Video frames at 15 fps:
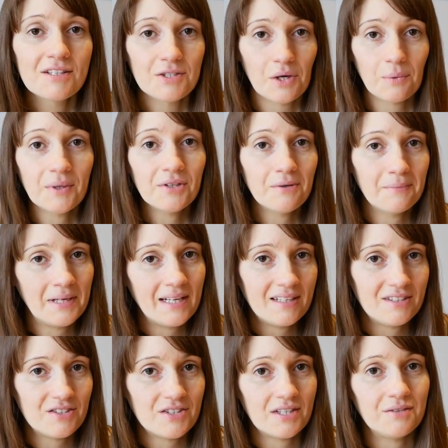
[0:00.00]
So I went on
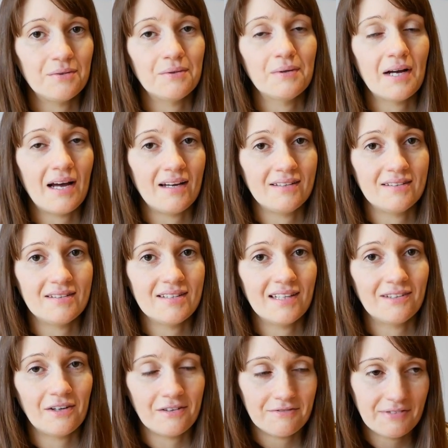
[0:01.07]
Milena's channel and
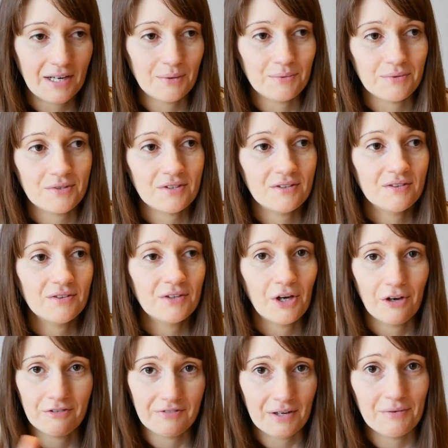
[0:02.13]
then I found
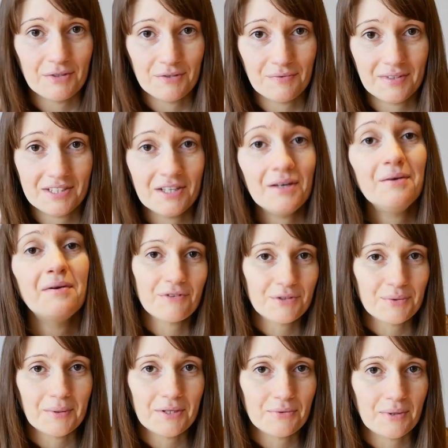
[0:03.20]
her favourites video for
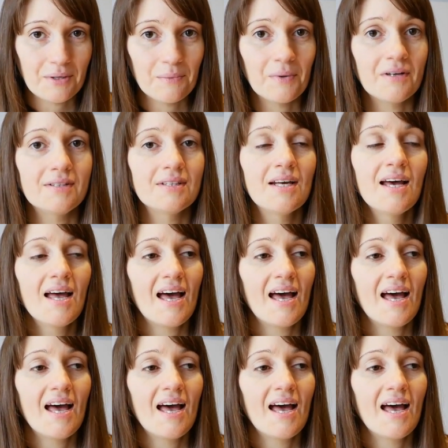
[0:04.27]
2021,